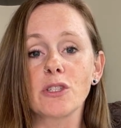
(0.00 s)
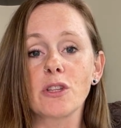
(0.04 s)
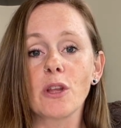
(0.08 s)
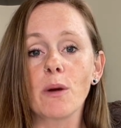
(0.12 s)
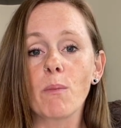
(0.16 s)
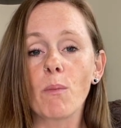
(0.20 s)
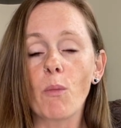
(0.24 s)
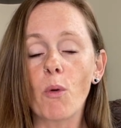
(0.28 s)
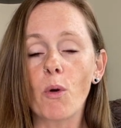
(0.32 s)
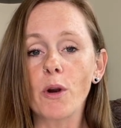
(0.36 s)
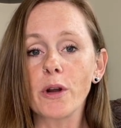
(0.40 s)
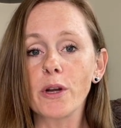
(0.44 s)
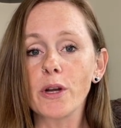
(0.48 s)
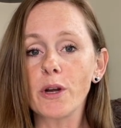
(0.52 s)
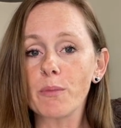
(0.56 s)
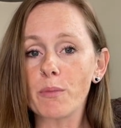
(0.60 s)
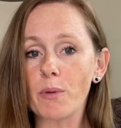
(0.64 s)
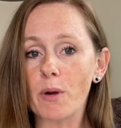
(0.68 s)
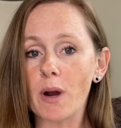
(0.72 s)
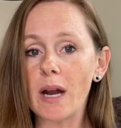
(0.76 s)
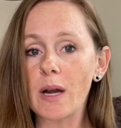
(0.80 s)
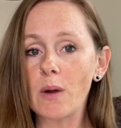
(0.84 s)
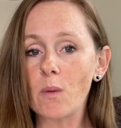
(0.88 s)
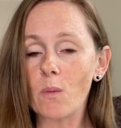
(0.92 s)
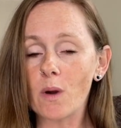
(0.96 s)
the more your
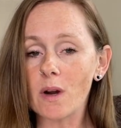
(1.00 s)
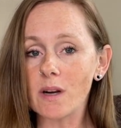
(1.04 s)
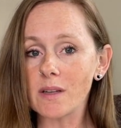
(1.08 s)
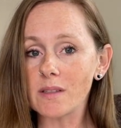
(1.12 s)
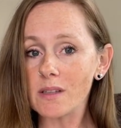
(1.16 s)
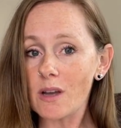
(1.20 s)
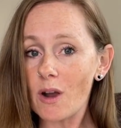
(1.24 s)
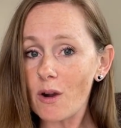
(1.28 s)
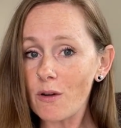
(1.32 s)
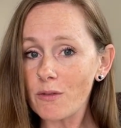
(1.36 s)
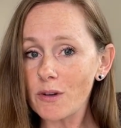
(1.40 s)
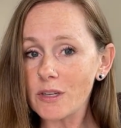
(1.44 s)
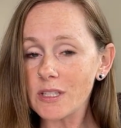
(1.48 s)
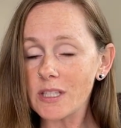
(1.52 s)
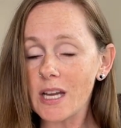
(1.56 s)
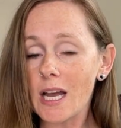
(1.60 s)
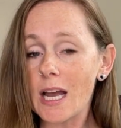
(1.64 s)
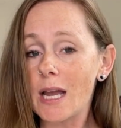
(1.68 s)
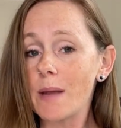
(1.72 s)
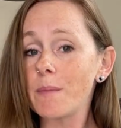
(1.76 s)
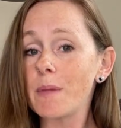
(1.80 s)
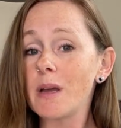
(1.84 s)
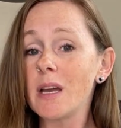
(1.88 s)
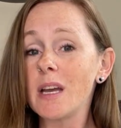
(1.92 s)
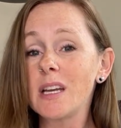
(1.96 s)
brain works
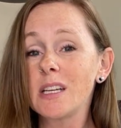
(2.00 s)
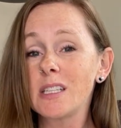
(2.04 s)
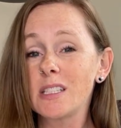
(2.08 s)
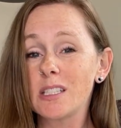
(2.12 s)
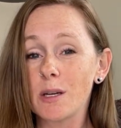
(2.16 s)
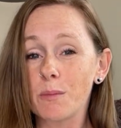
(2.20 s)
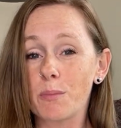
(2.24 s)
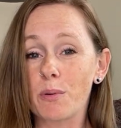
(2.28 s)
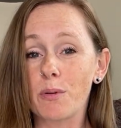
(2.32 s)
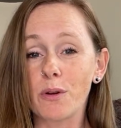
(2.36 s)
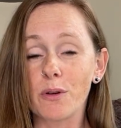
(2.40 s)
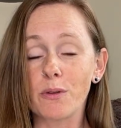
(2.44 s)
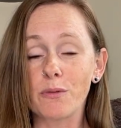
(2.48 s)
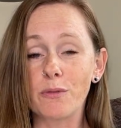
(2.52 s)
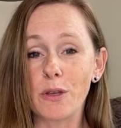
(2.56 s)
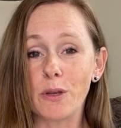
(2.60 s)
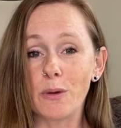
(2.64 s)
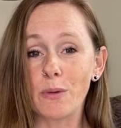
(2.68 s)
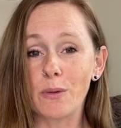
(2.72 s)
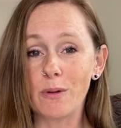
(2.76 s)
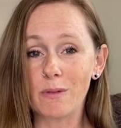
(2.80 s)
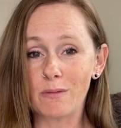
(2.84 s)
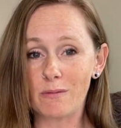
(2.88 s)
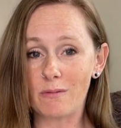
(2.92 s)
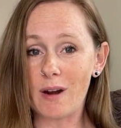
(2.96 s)
overtime to prove
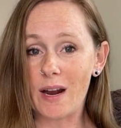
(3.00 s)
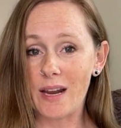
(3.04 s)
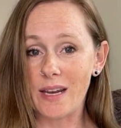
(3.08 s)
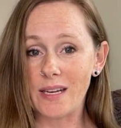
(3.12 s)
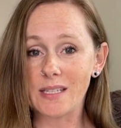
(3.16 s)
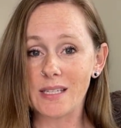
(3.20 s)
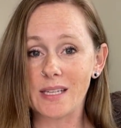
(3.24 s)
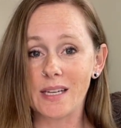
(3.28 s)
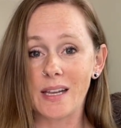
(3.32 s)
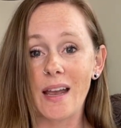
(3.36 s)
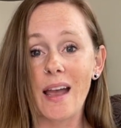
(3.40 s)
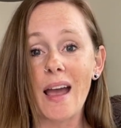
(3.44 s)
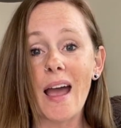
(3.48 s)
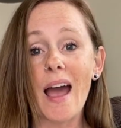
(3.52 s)
you right.